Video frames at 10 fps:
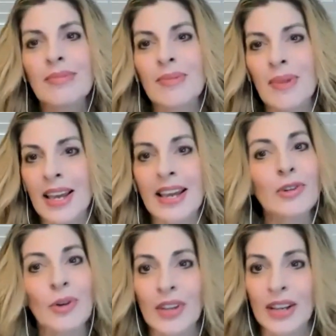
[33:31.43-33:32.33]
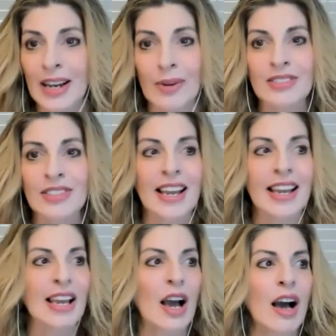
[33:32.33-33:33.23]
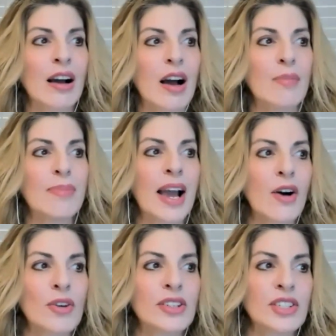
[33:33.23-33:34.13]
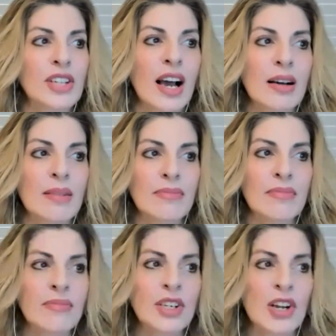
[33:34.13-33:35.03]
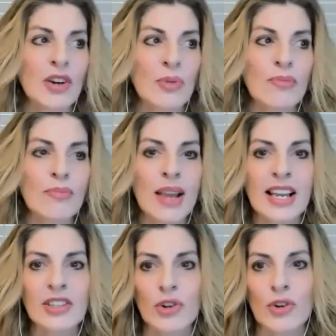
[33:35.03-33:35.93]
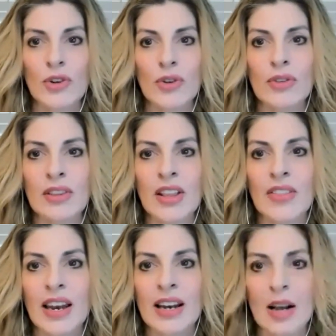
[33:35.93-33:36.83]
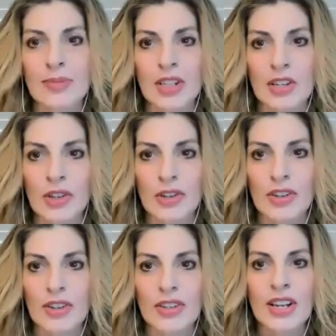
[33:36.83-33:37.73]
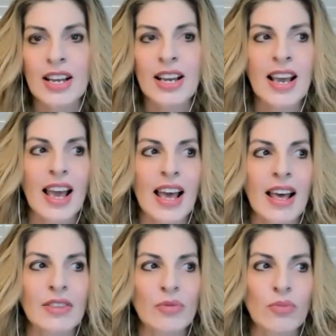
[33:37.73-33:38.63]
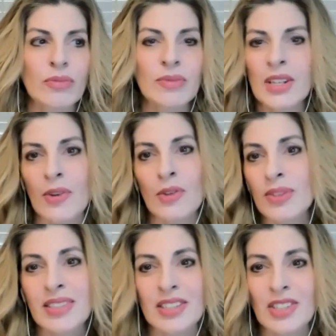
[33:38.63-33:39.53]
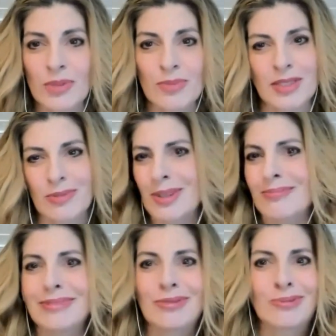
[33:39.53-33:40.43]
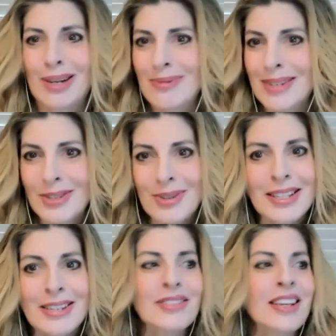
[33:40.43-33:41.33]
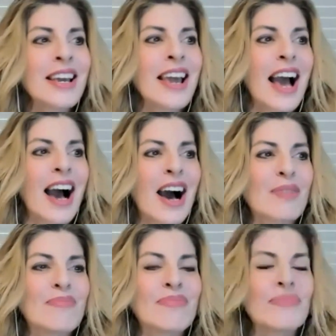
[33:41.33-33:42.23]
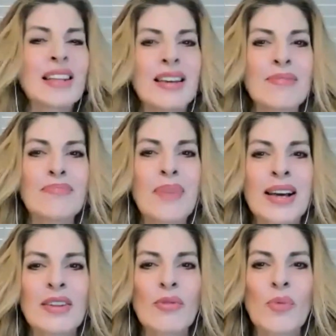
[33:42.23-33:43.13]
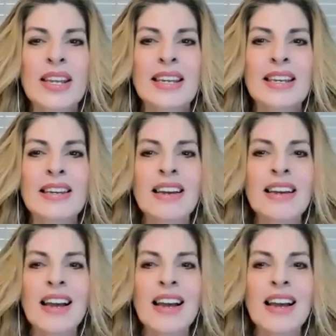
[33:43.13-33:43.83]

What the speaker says: hand-holding, I would say, about, making sure that adoption occurred, as well as the education piece. Why are we doing this? But we